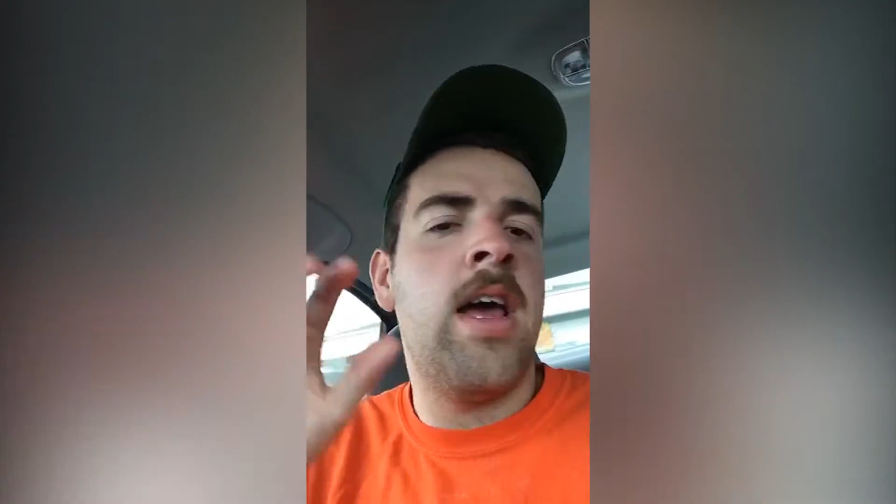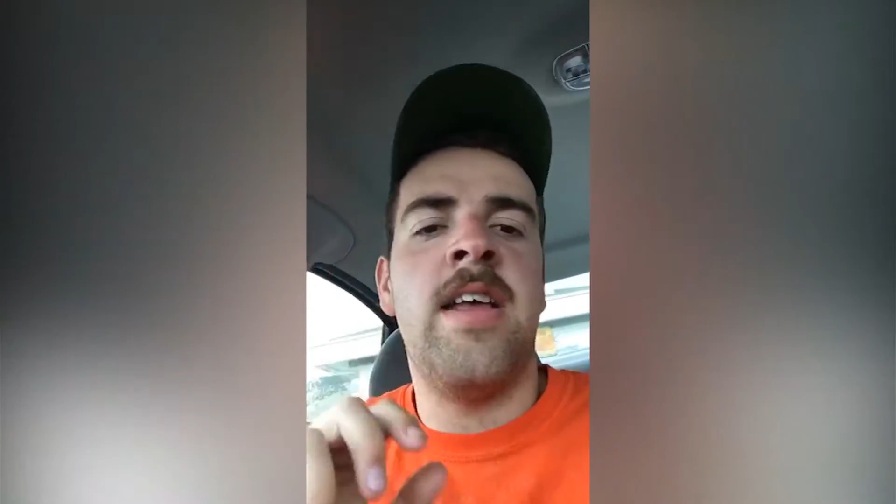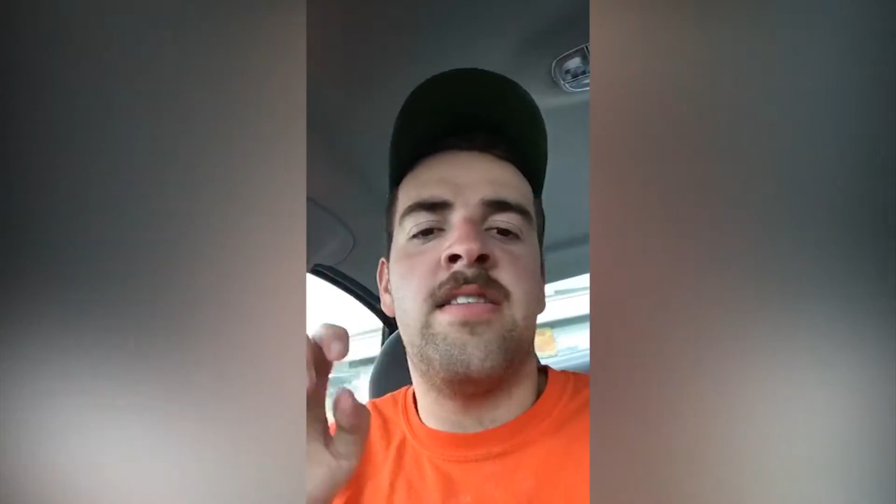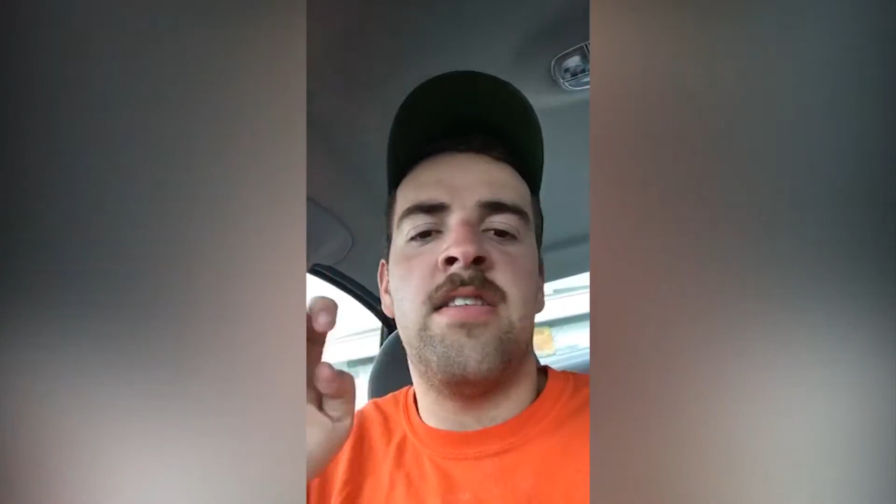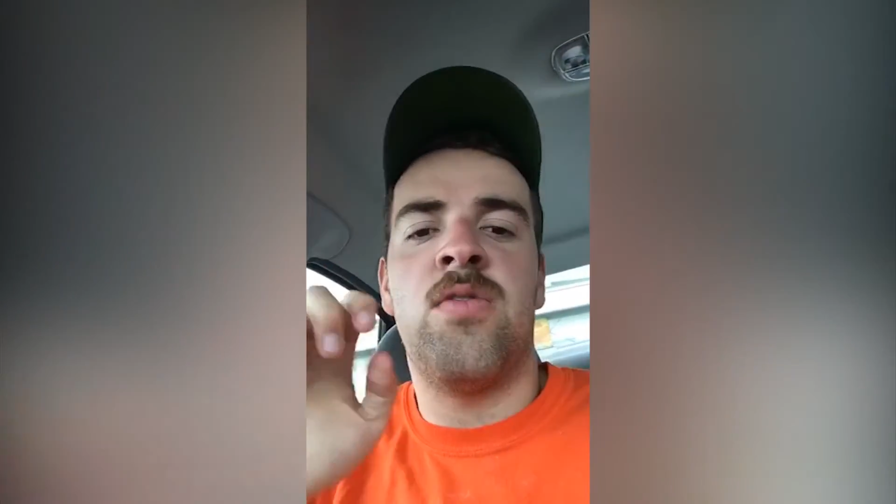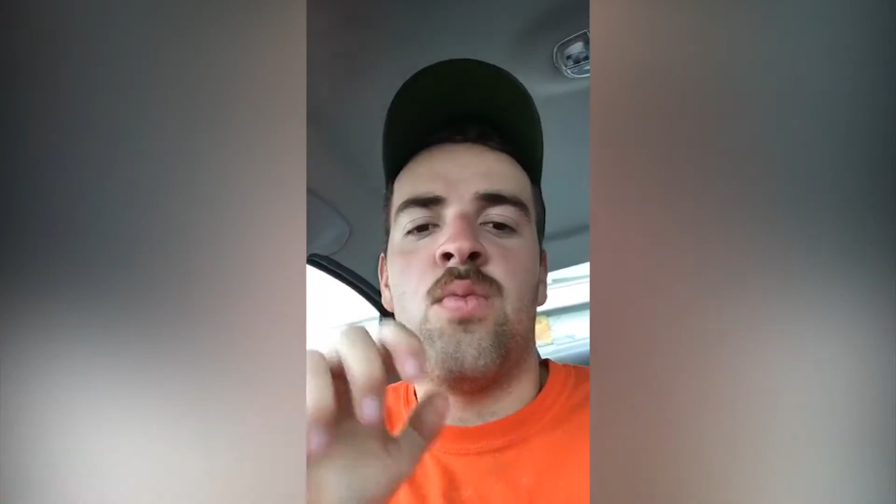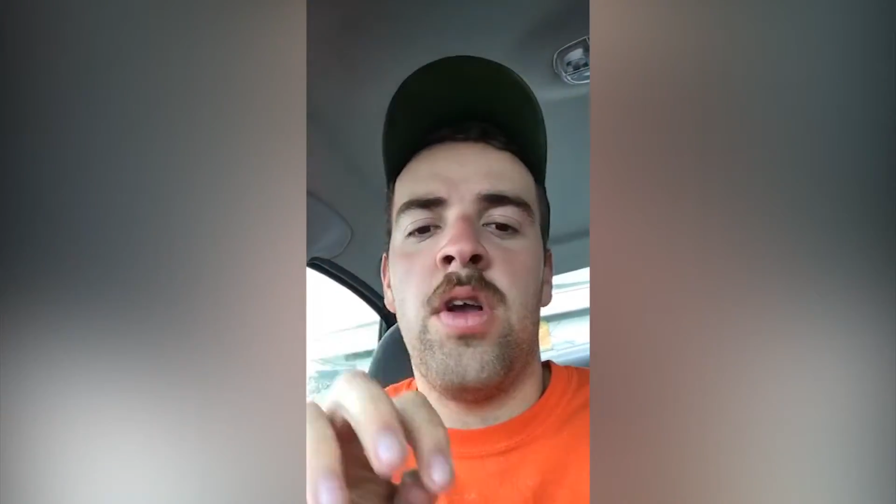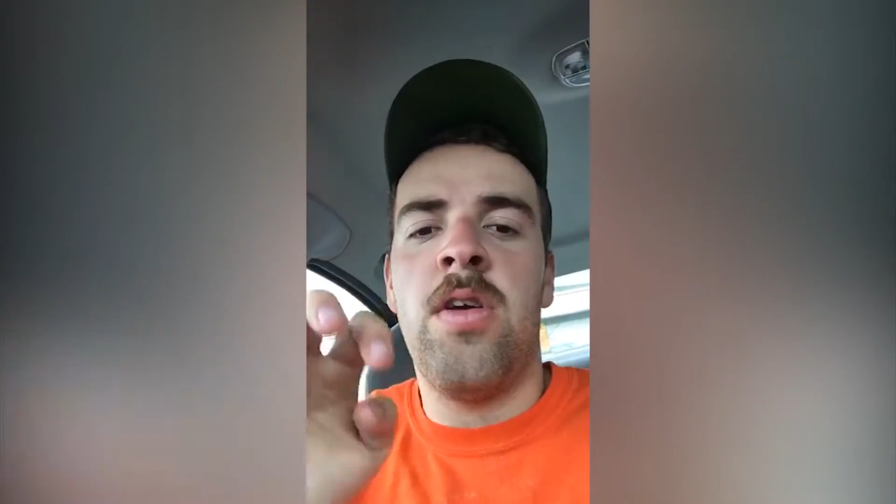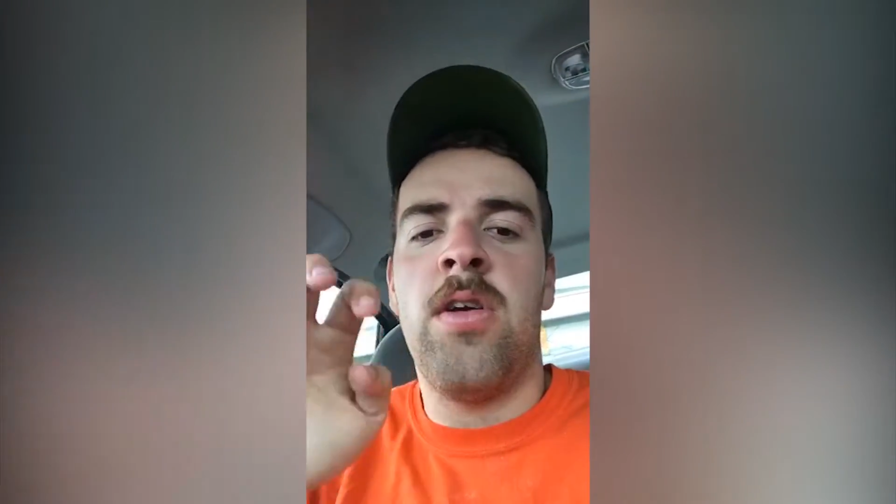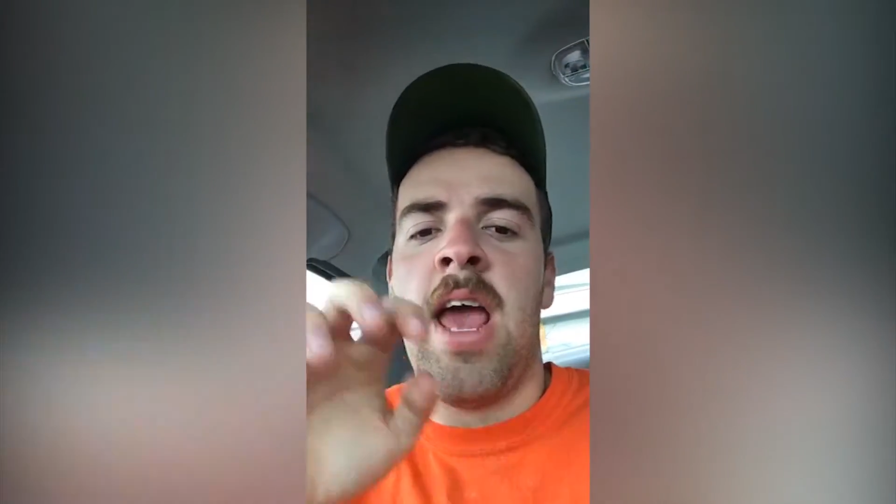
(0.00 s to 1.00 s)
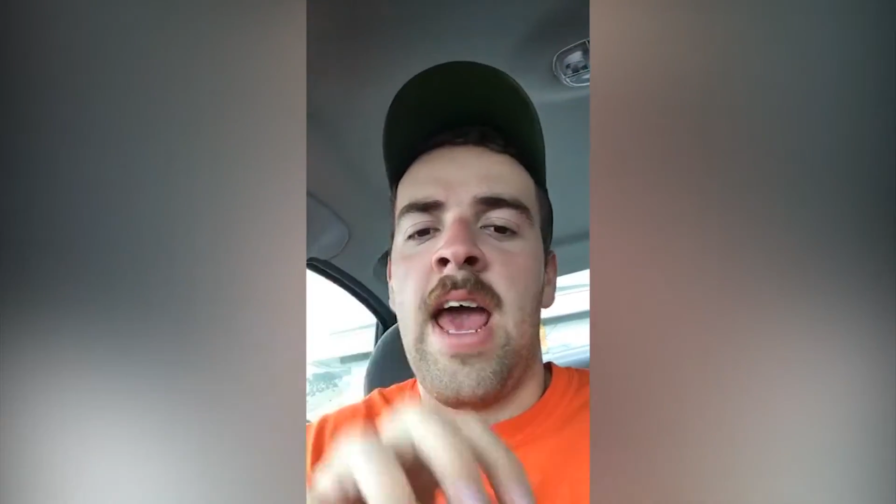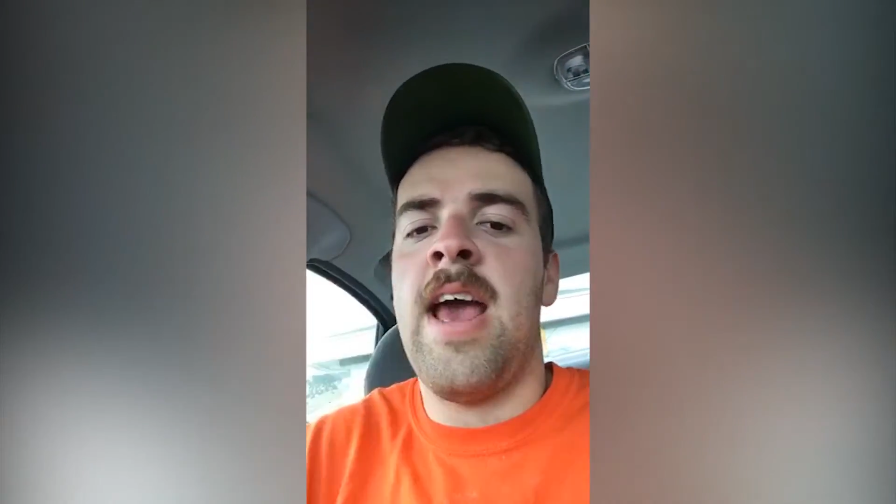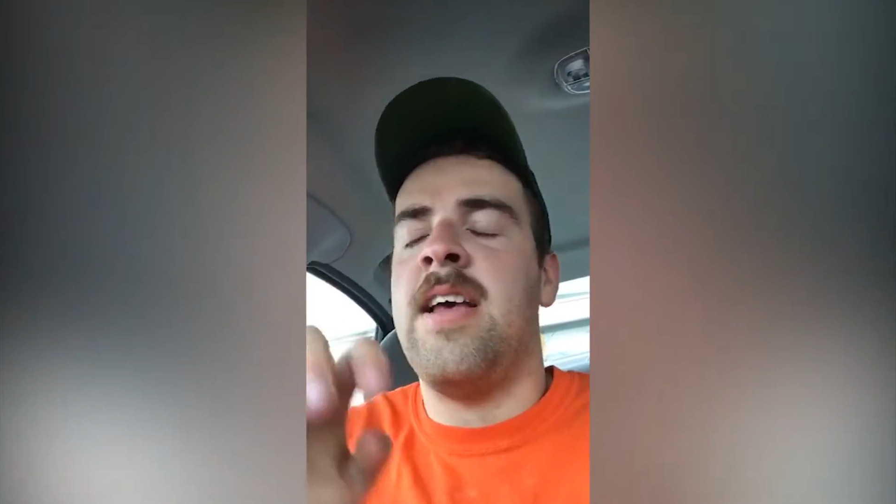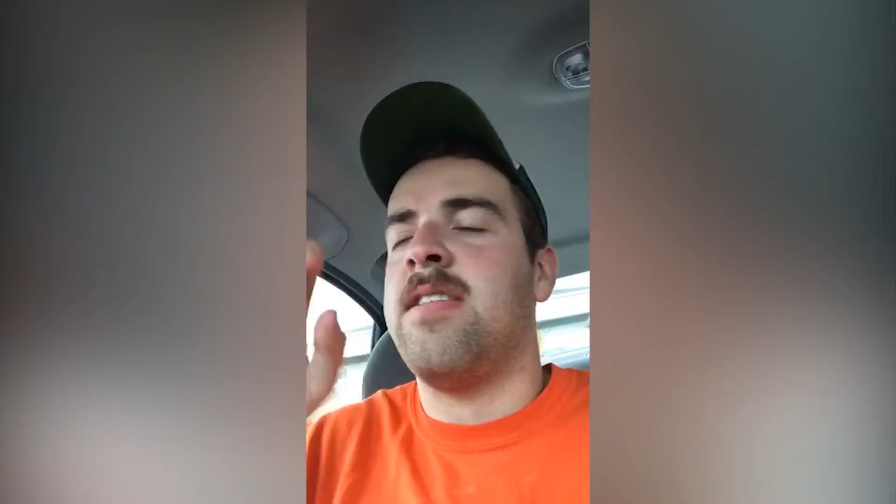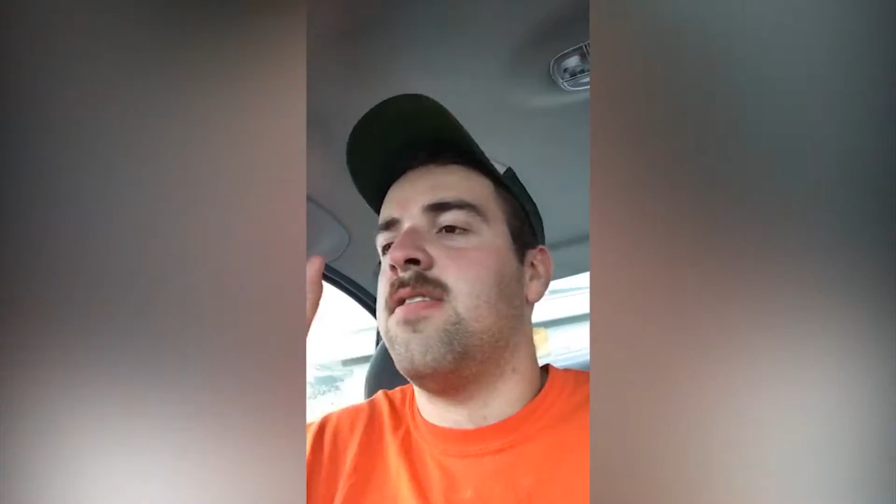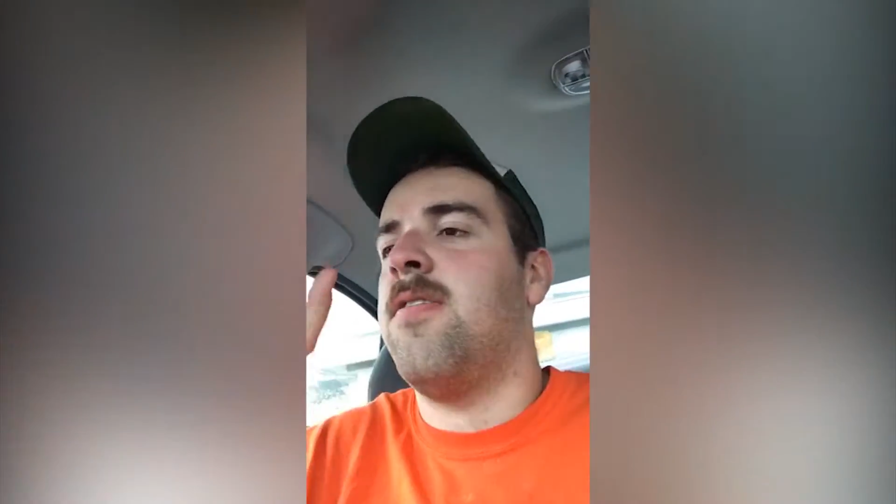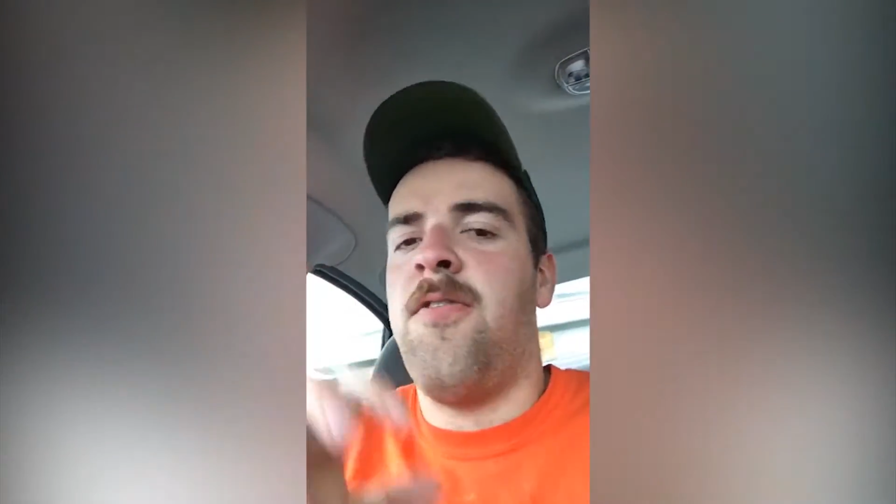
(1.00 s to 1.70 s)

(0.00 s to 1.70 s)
has this weird-ass